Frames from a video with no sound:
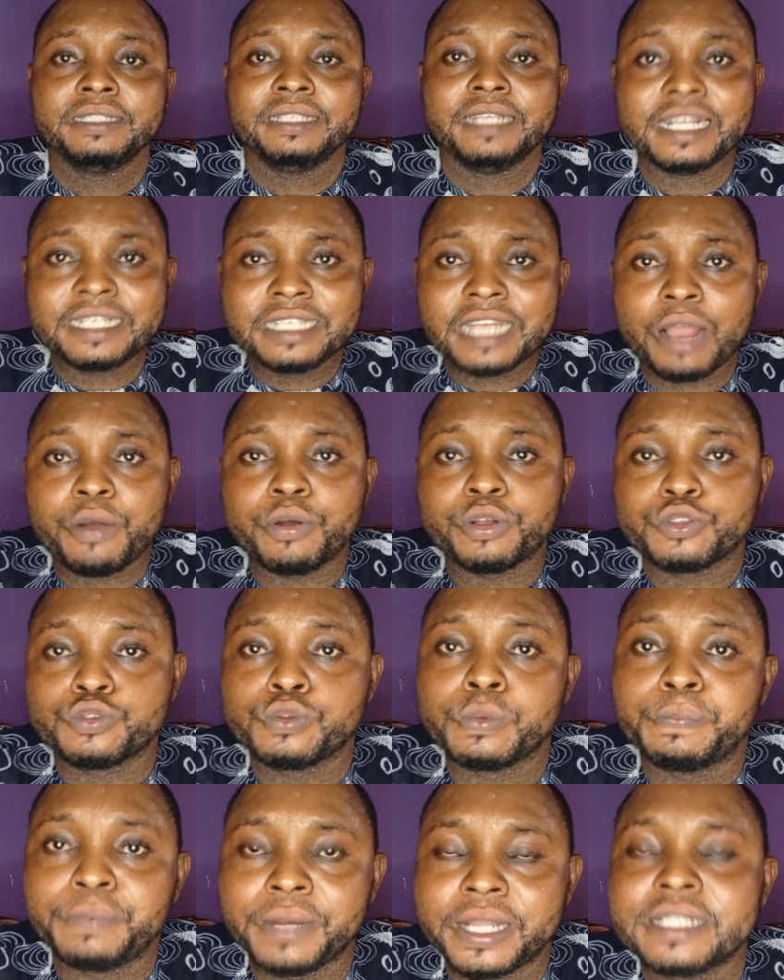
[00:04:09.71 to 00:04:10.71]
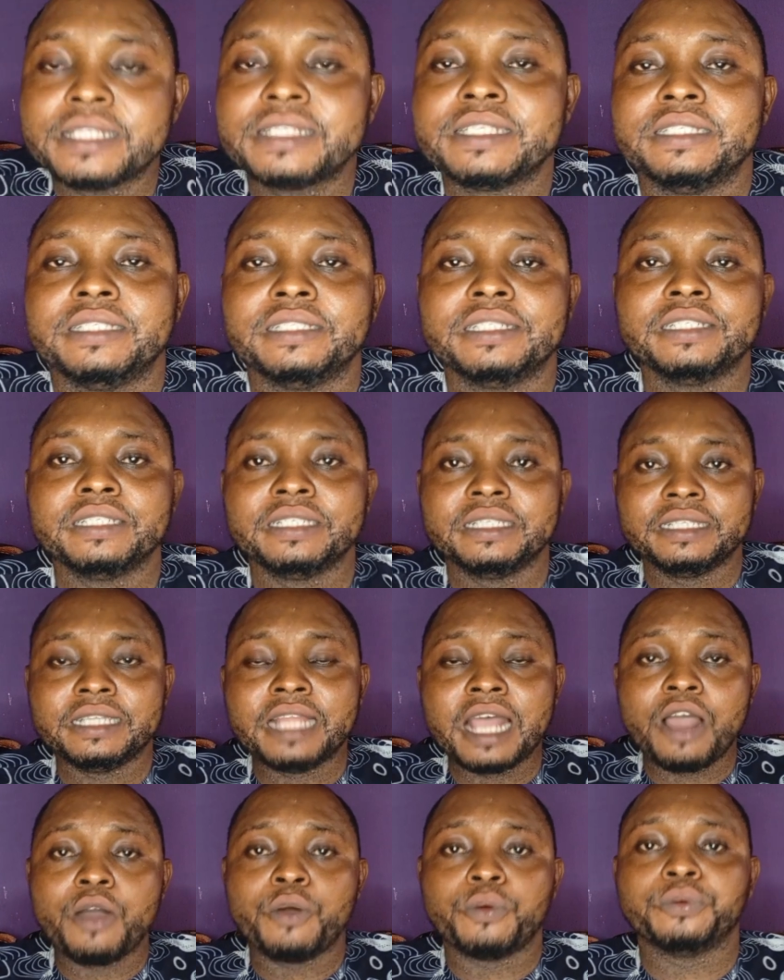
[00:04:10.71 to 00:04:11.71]
Let that one too plenty.
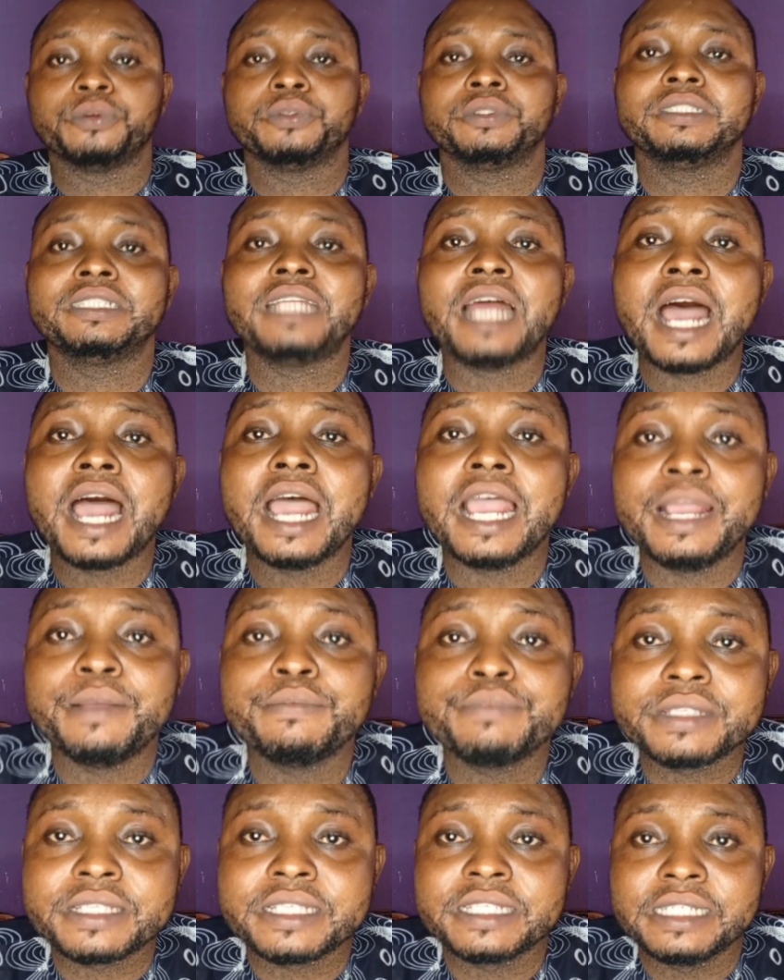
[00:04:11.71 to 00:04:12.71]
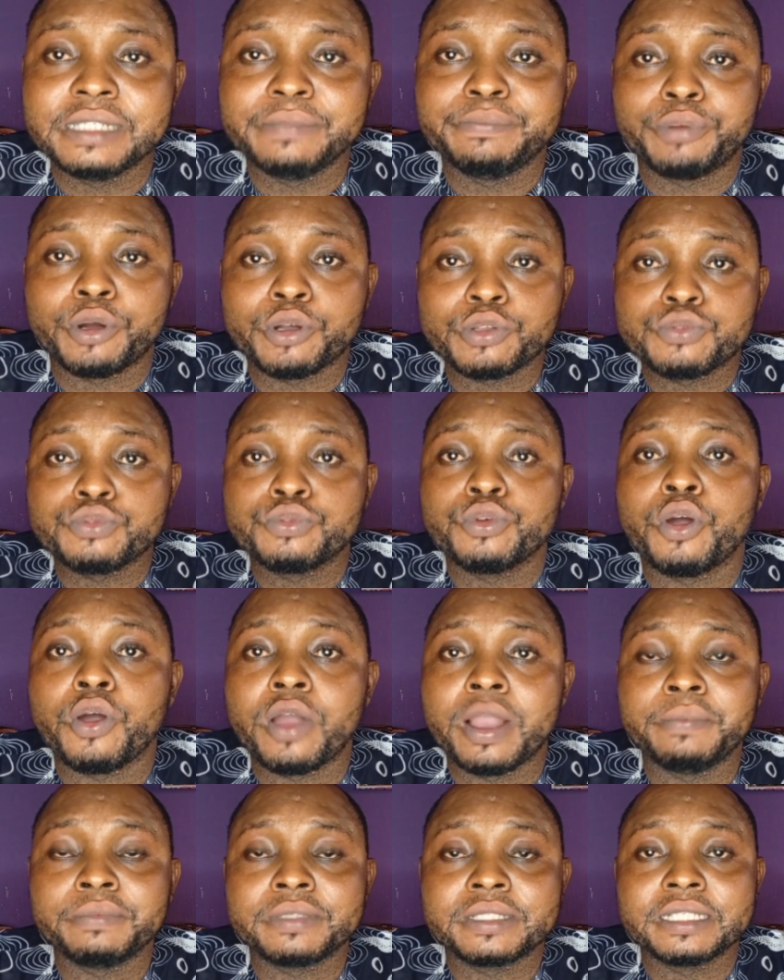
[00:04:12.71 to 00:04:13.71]
Now that empty bottle
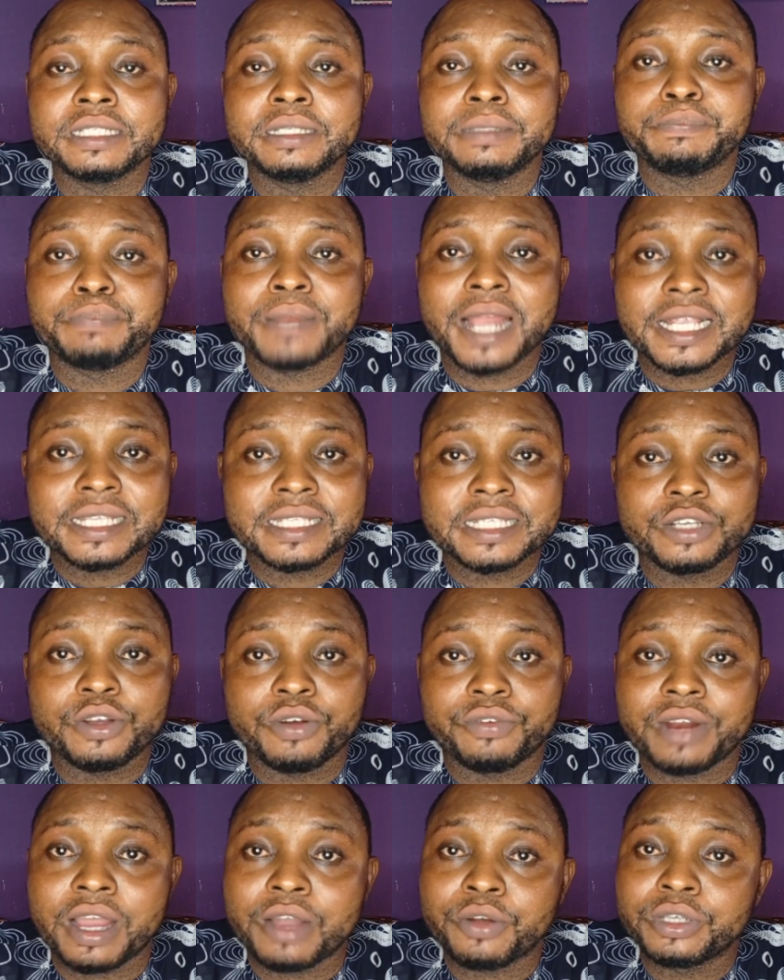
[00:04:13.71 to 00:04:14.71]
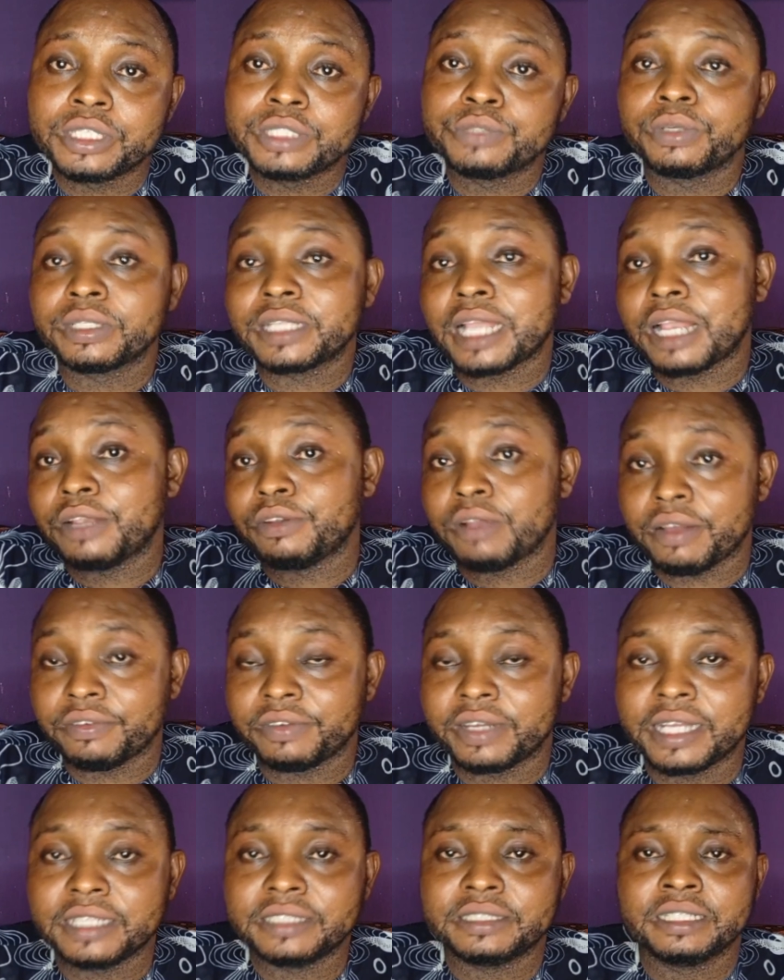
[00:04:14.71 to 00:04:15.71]
or empty plastic of ragolis water you have
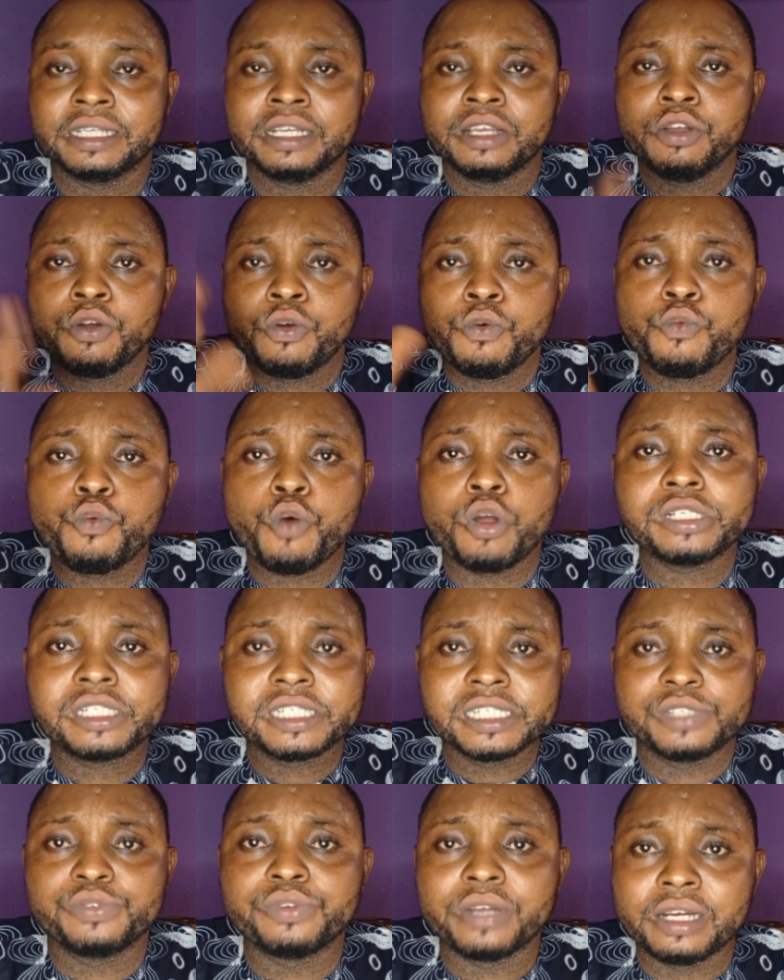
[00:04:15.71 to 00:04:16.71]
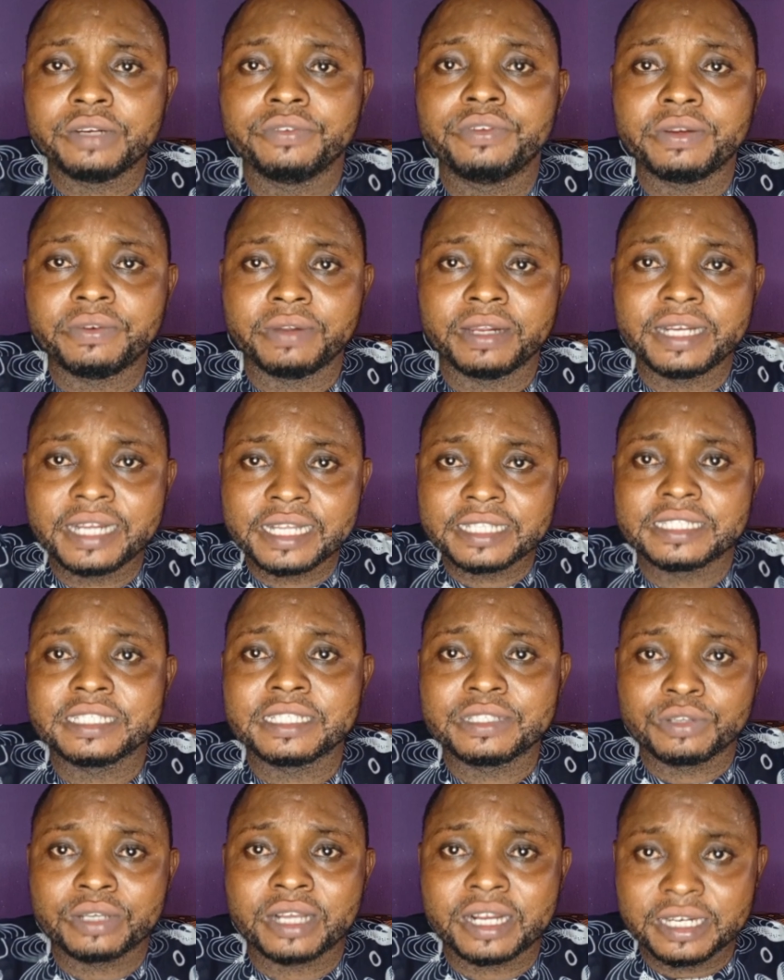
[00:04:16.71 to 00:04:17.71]
get, wash it very, very well. Let
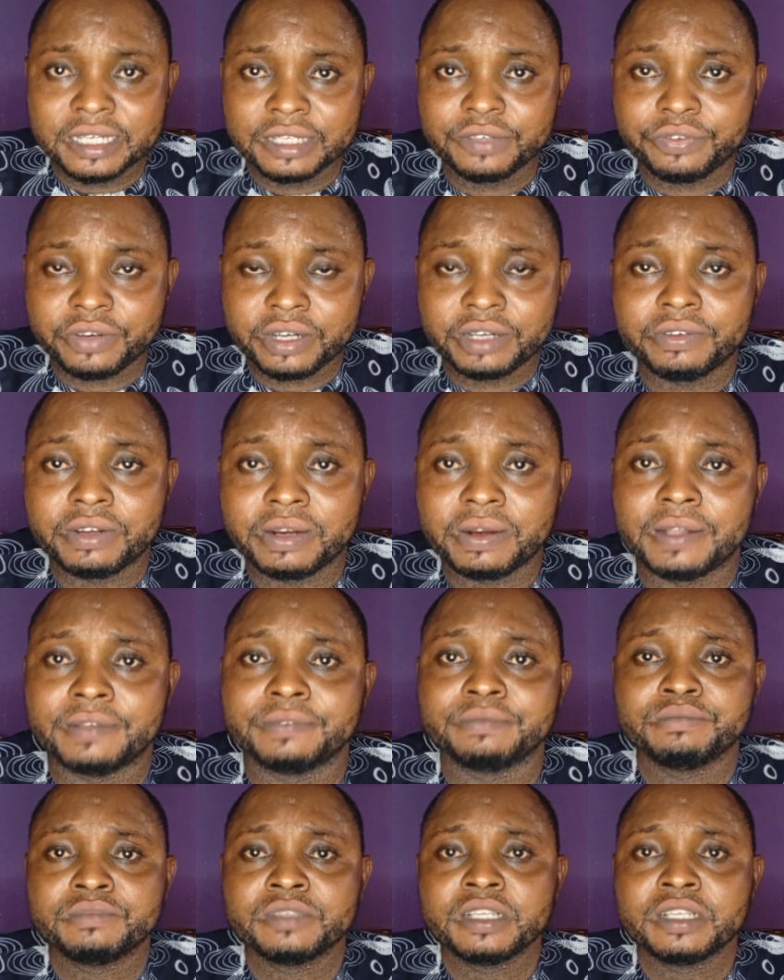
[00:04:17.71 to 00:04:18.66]
it clean very, very well.